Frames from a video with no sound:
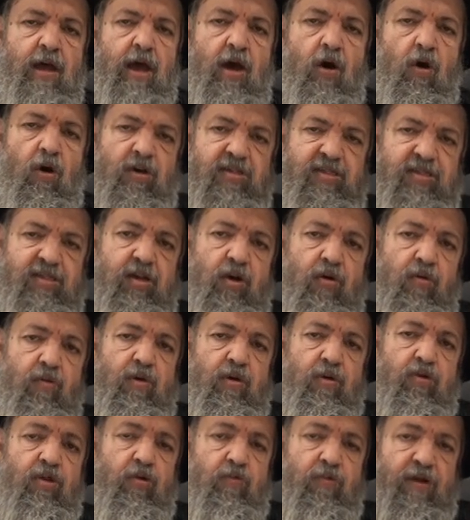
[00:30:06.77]

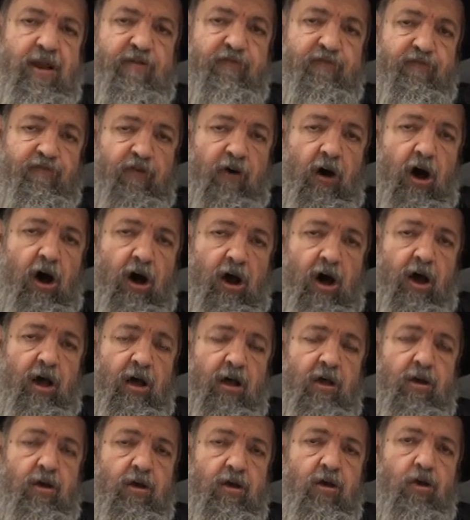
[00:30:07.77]
Also, the Rivah
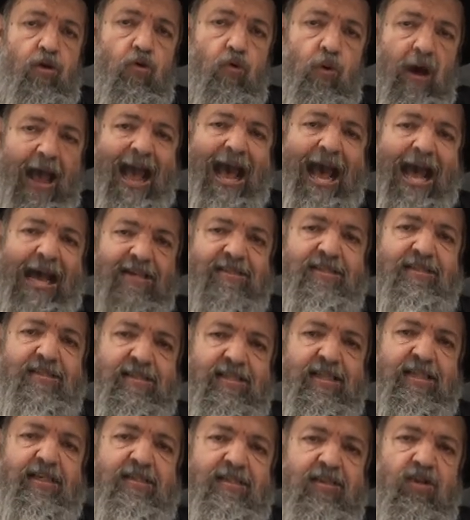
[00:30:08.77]
who
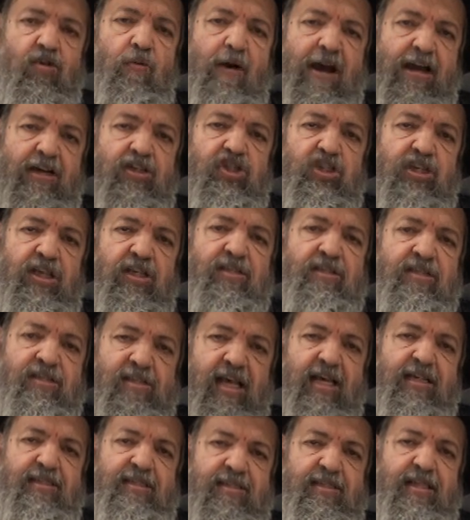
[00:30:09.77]
asked this question
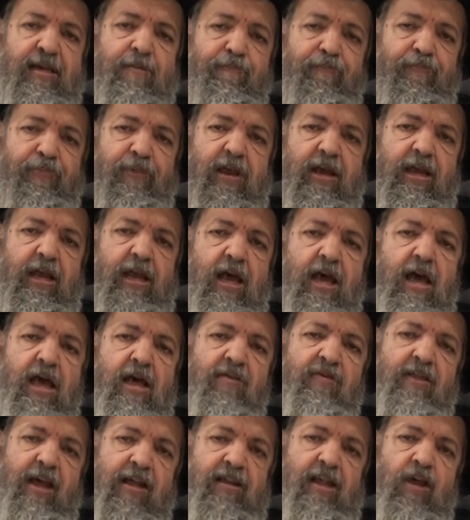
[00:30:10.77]
says simply
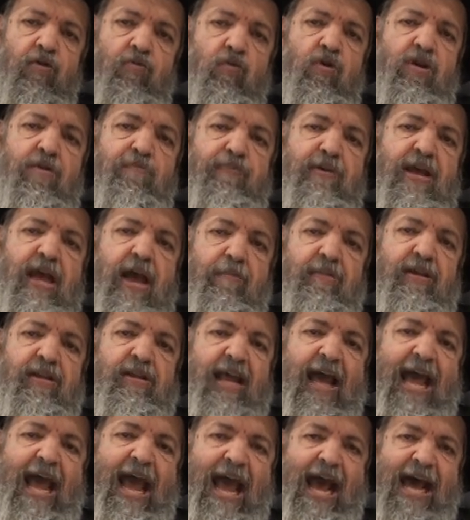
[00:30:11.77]
that they wouldn't be able
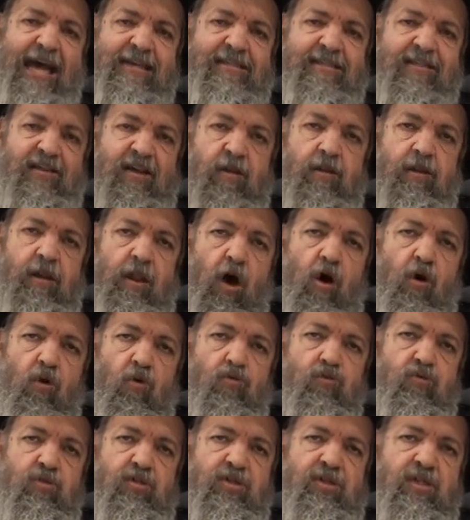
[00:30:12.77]
to ask
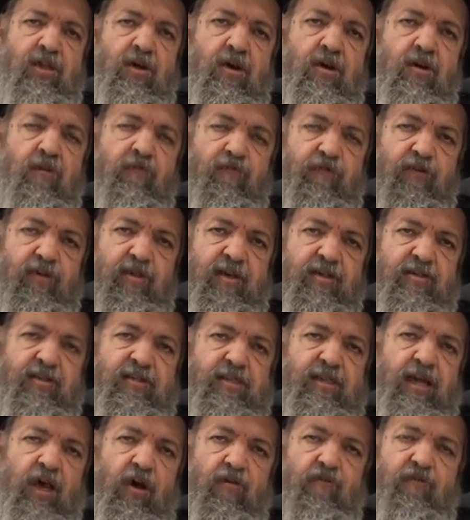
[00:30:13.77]
loans for the
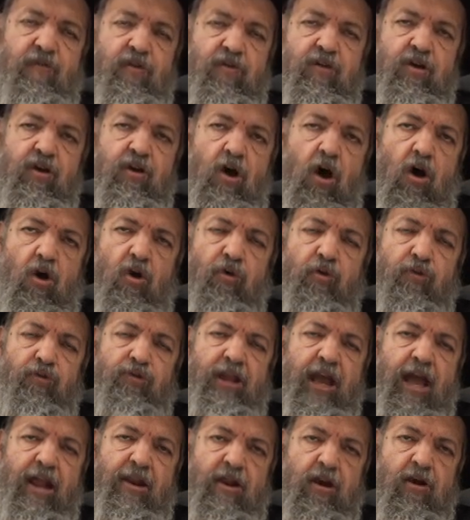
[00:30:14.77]
silver, the
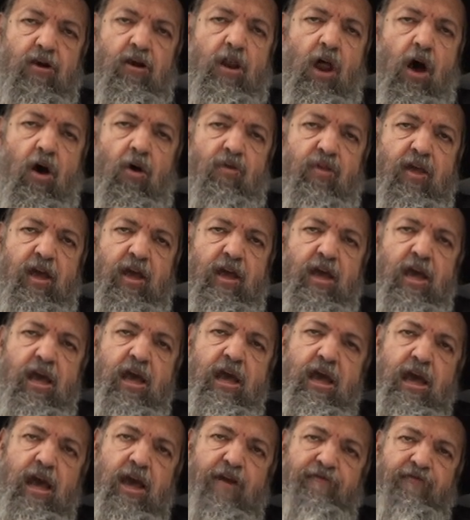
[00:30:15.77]
gold, and the clothing
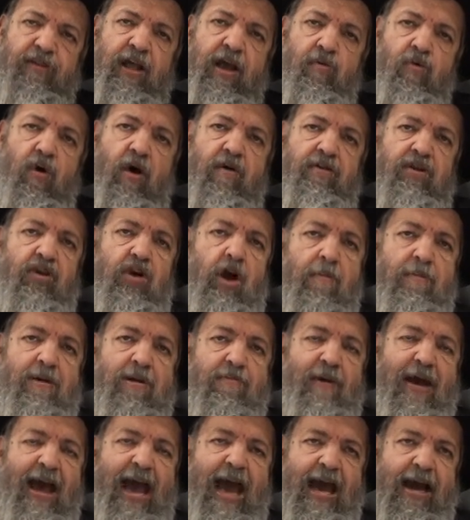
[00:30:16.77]
if they weren't
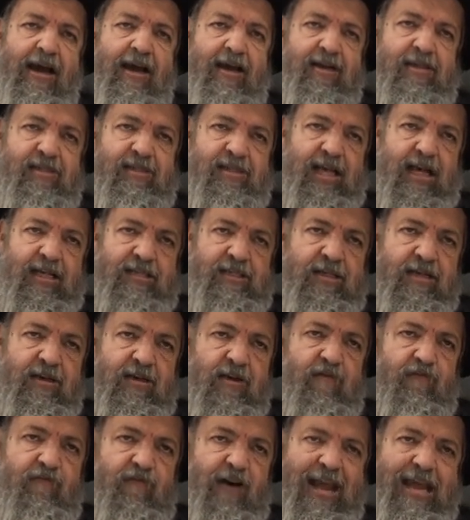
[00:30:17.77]
coming back. It says,
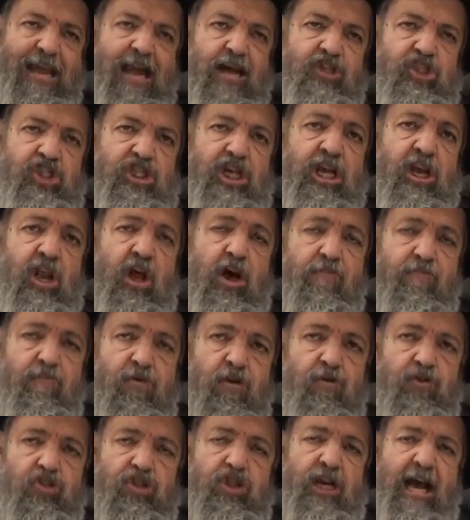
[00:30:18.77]

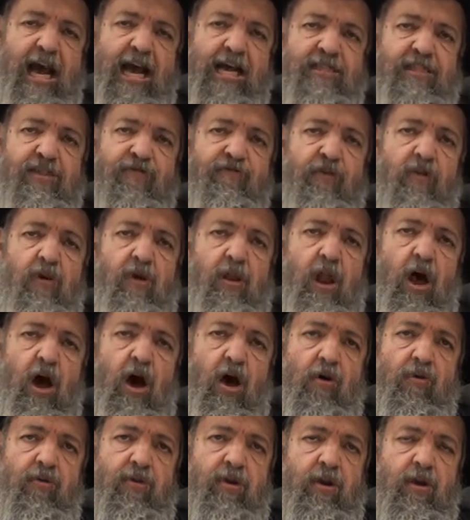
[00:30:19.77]
Vayashilam, you should ask for a
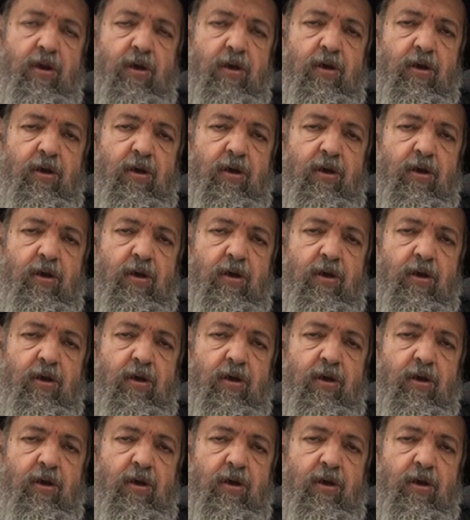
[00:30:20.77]
loan.